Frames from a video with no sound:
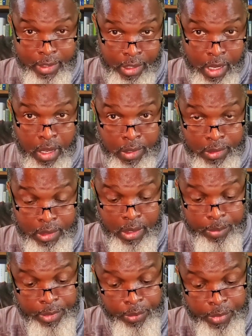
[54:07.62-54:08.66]
to y'all a
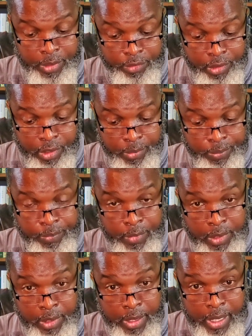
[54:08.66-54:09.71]
couple of weeks ago.
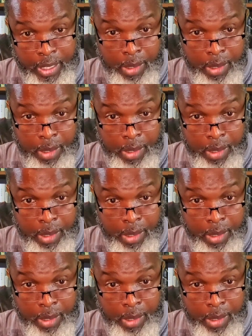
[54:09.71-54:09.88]
And